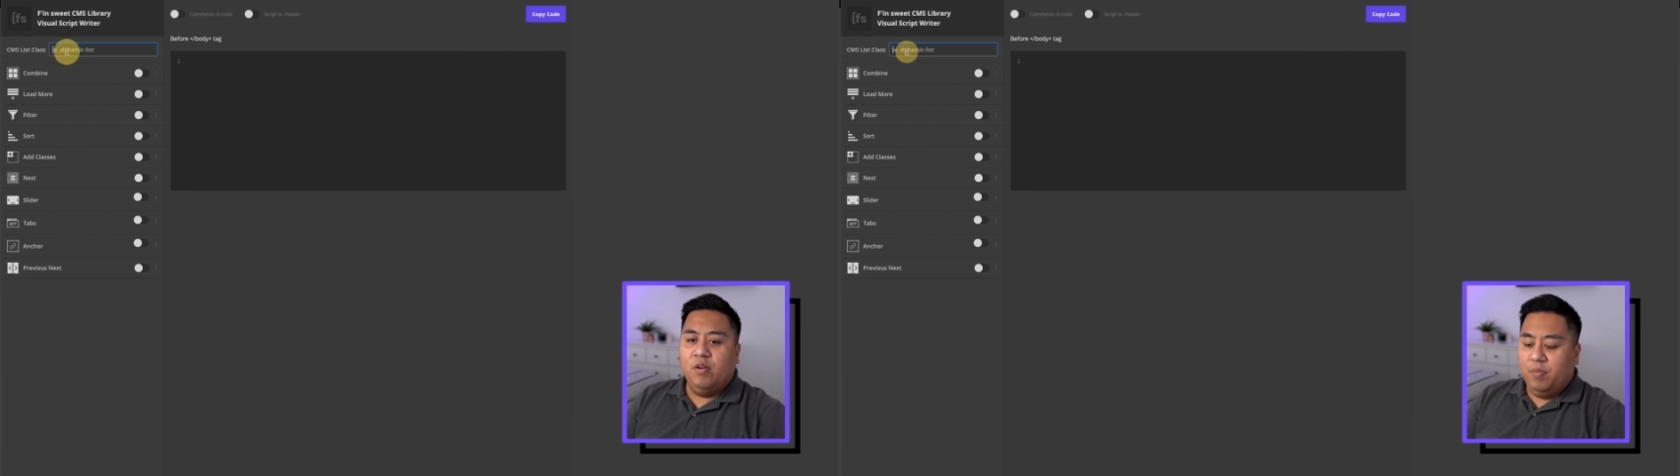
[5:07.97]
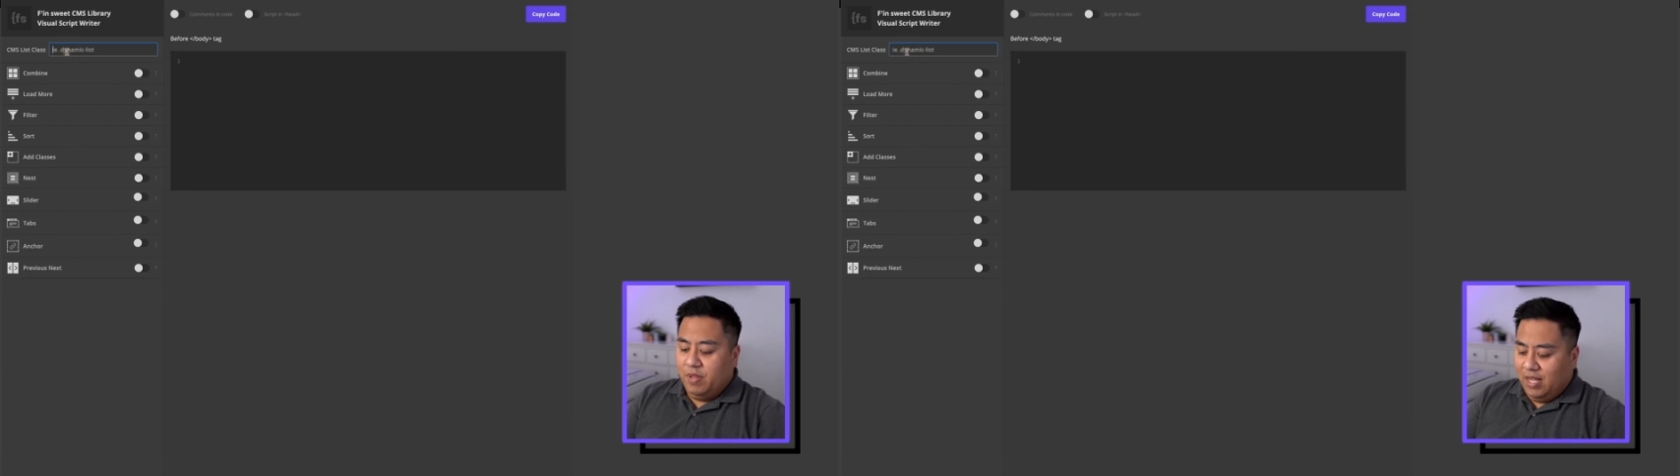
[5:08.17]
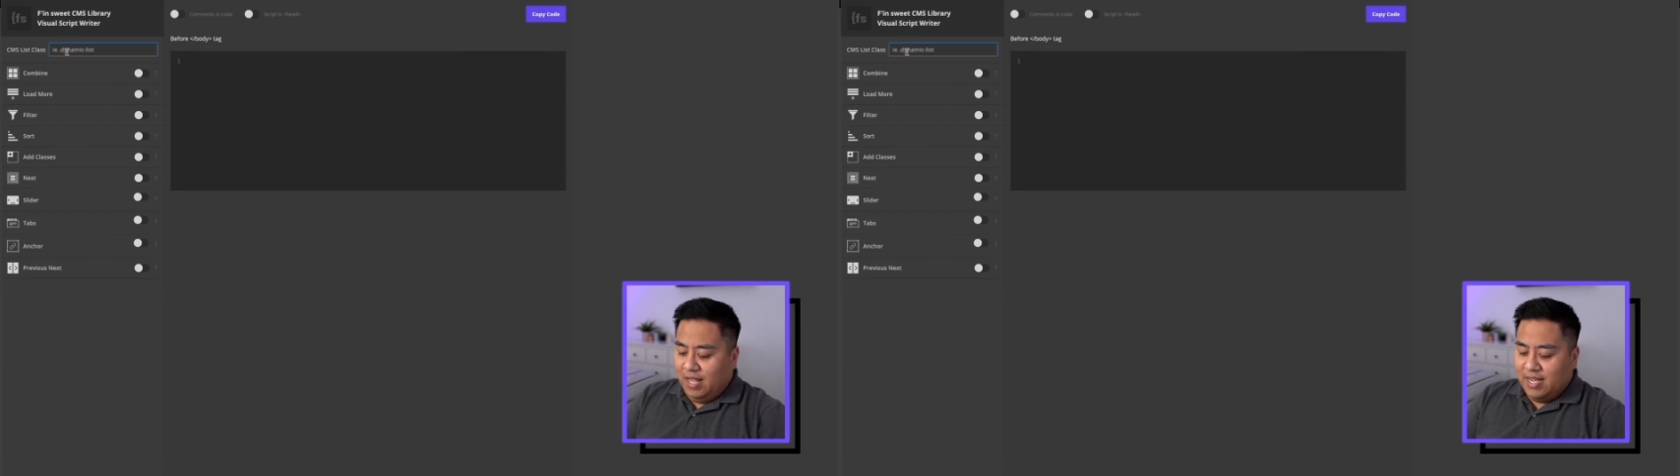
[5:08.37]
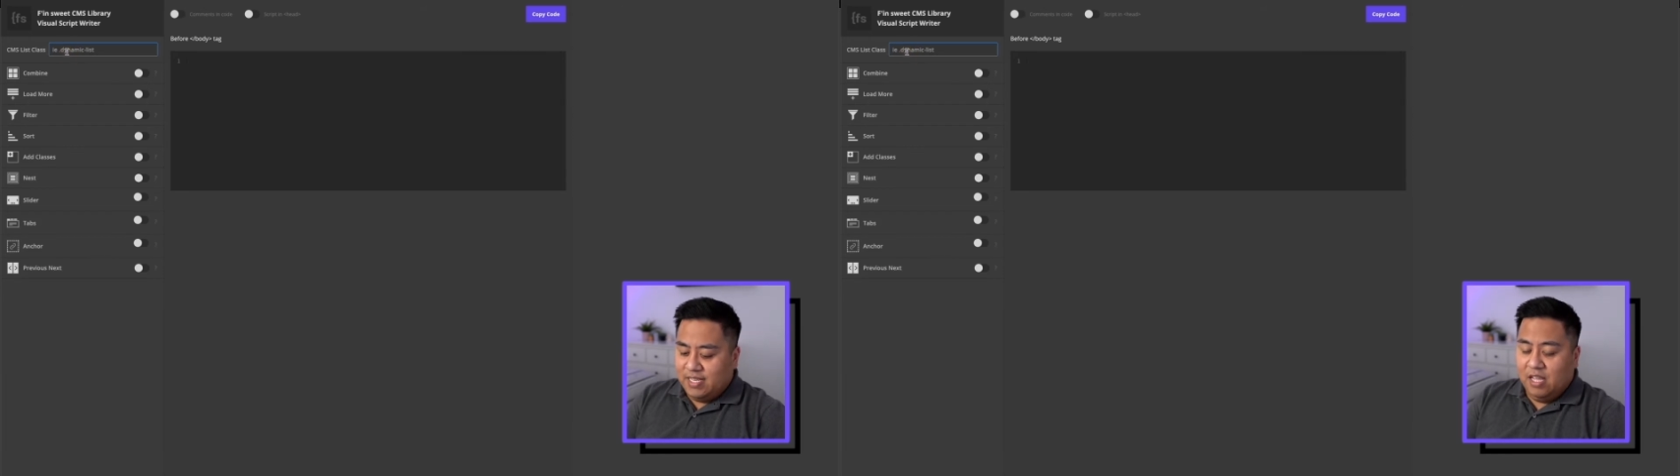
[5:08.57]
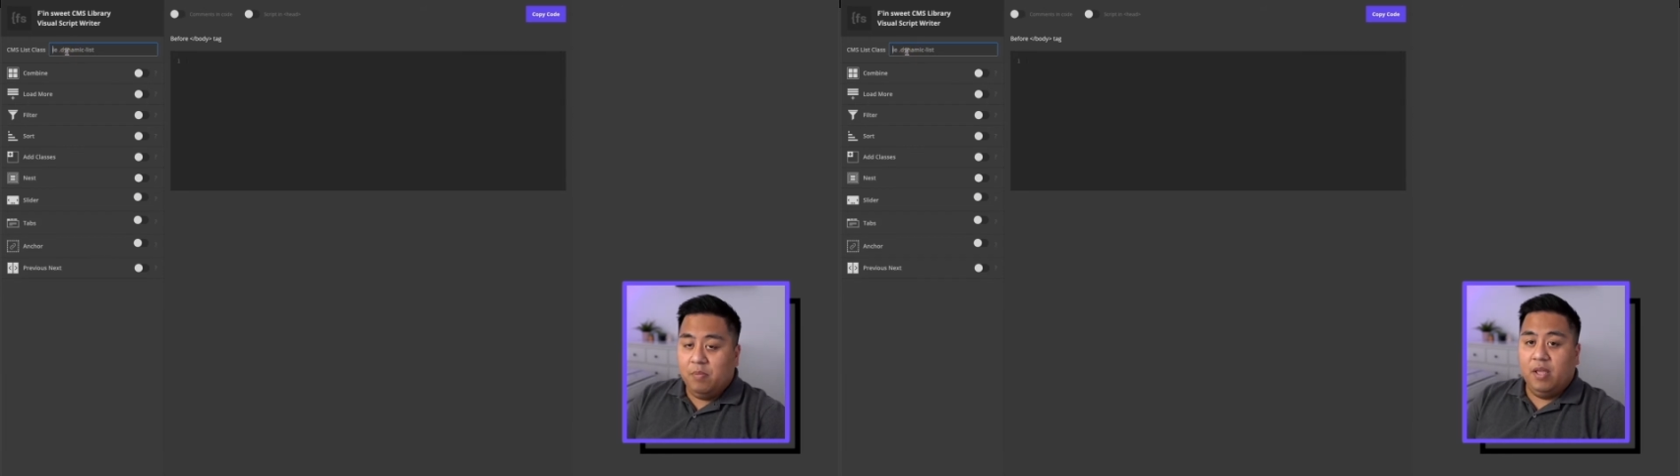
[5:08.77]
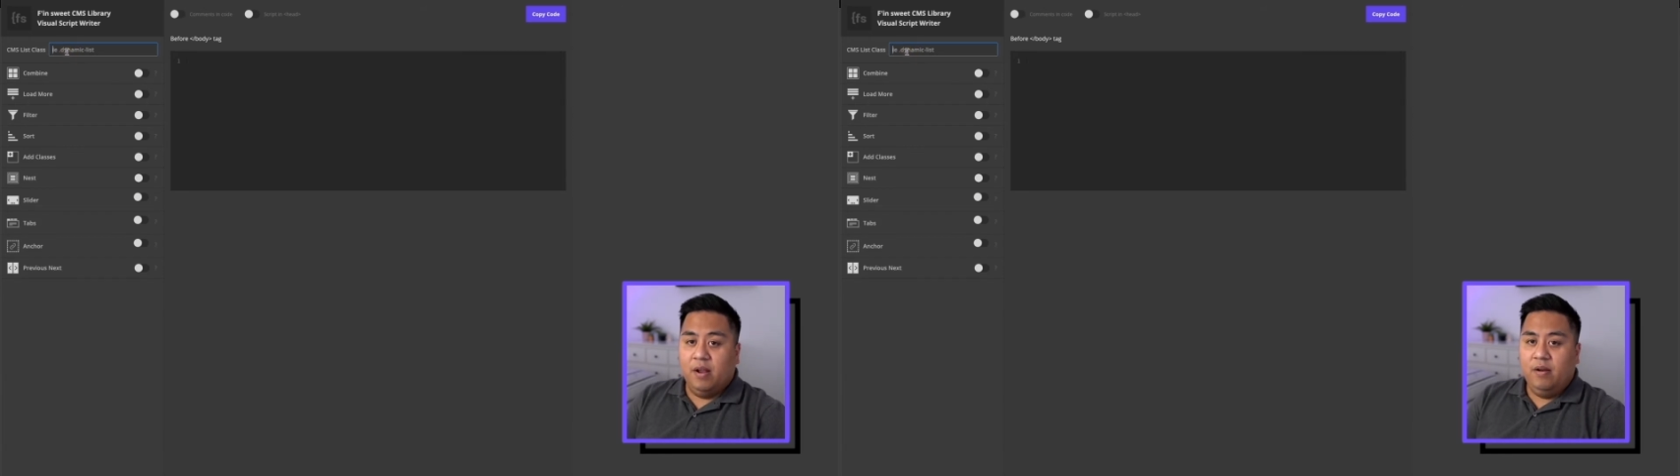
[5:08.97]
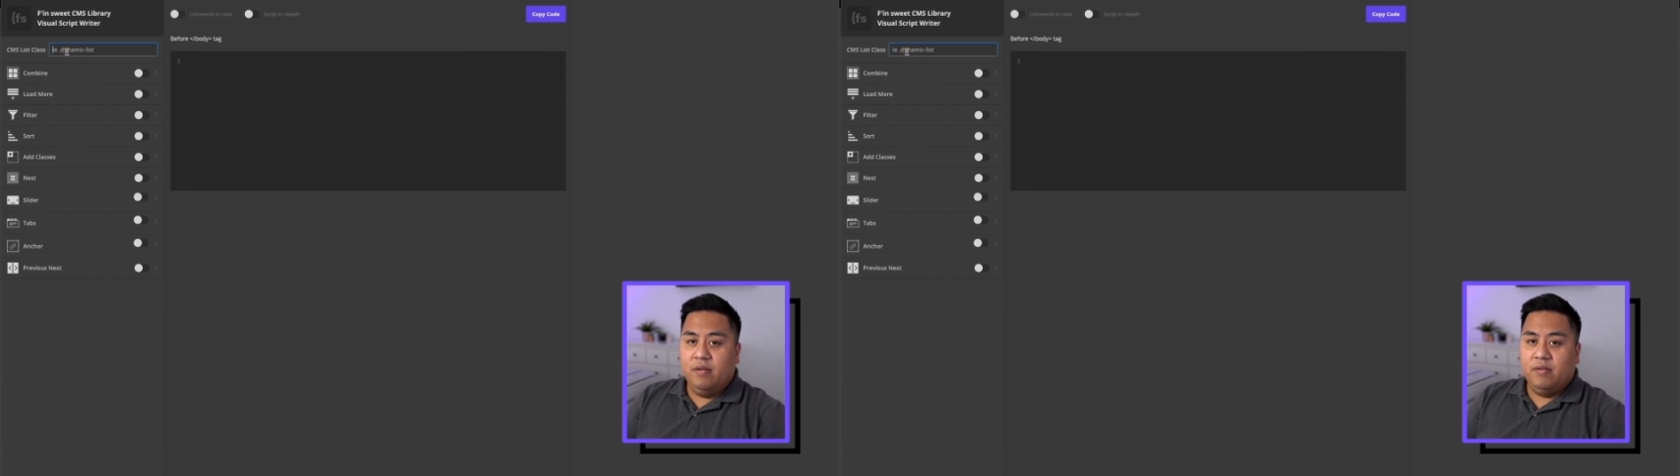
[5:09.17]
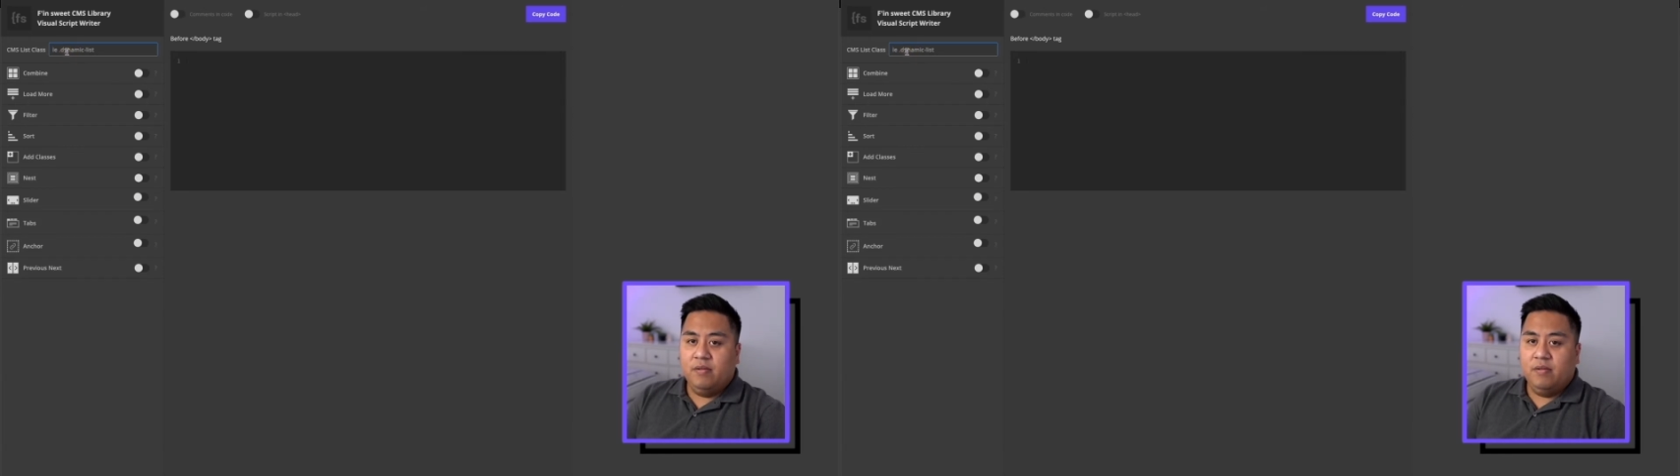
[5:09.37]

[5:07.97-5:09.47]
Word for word: to put the class name here,